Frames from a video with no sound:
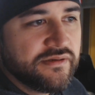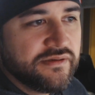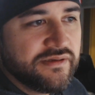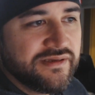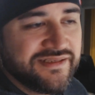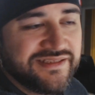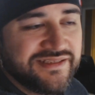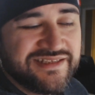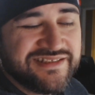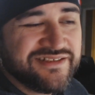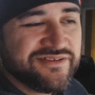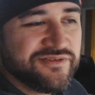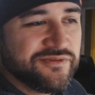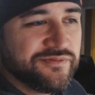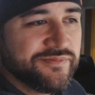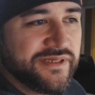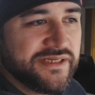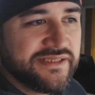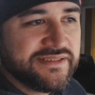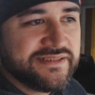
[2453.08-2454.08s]
There's lots of cool
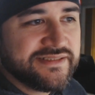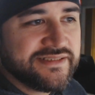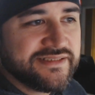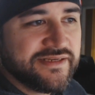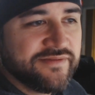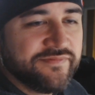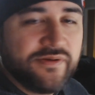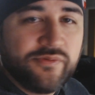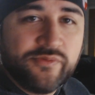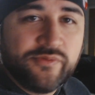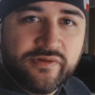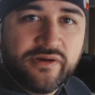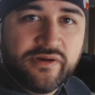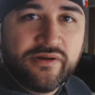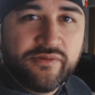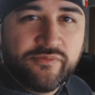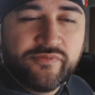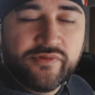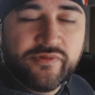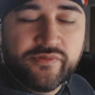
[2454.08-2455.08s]
minis and stuff. I
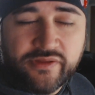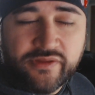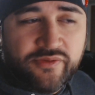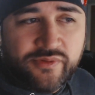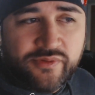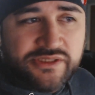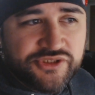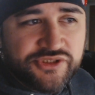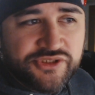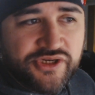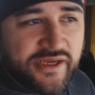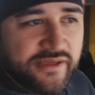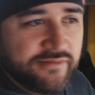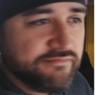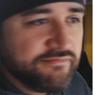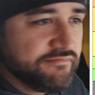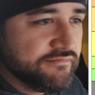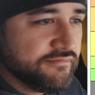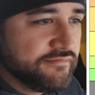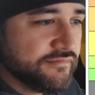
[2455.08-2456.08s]
really want to try it,
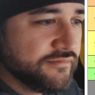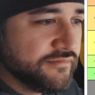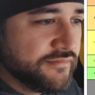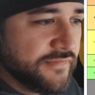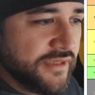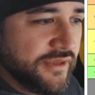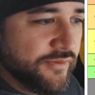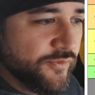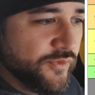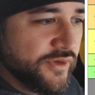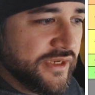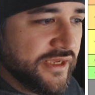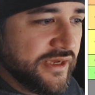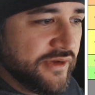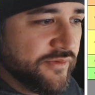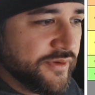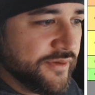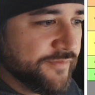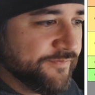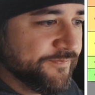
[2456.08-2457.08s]
and one day I
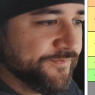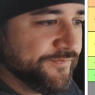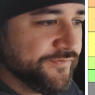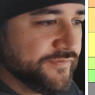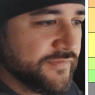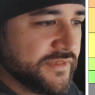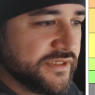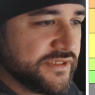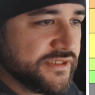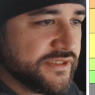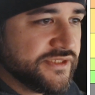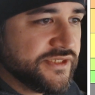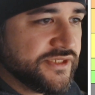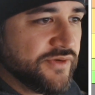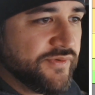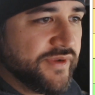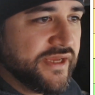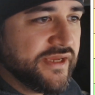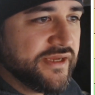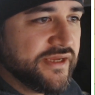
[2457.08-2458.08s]
will.
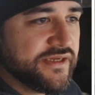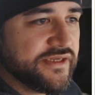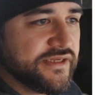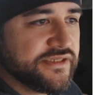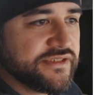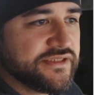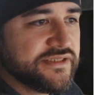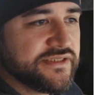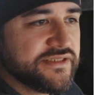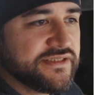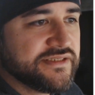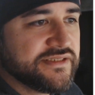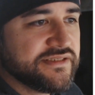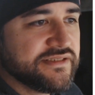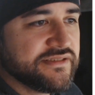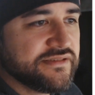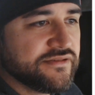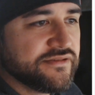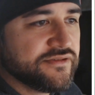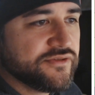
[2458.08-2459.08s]
Stone Age. This is
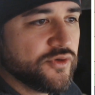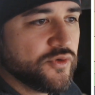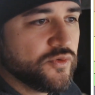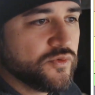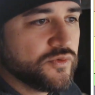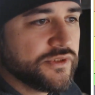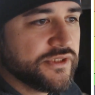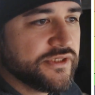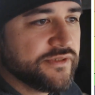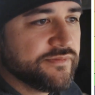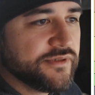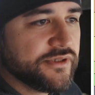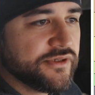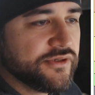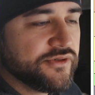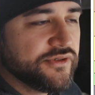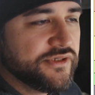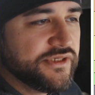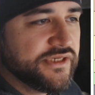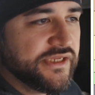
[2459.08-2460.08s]
an oldie but
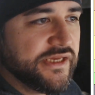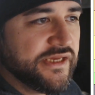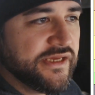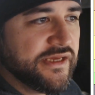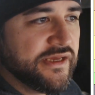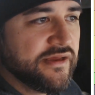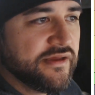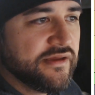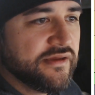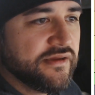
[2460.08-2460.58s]
goodie.